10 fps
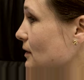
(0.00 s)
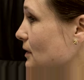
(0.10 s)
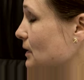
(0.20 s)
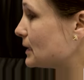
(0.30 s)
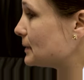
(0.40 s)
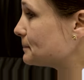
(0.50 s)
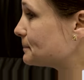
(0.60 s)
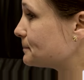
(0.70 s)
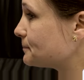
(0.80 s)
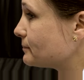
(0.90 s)
our
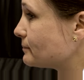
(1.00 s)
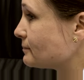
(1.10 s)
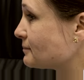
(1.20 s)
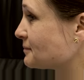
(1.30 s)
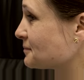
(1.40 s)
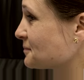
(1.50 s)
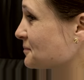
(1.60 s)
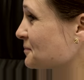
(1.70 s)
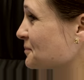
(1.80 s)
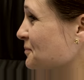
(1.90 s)
responsibility to
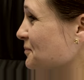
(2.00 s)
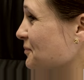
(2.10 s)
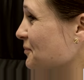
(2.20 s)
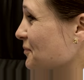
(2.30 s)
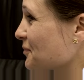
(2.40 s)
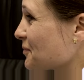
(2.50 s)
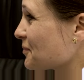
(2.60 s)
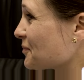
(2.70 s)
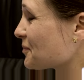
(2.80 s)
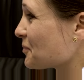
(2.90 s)
record outcome measures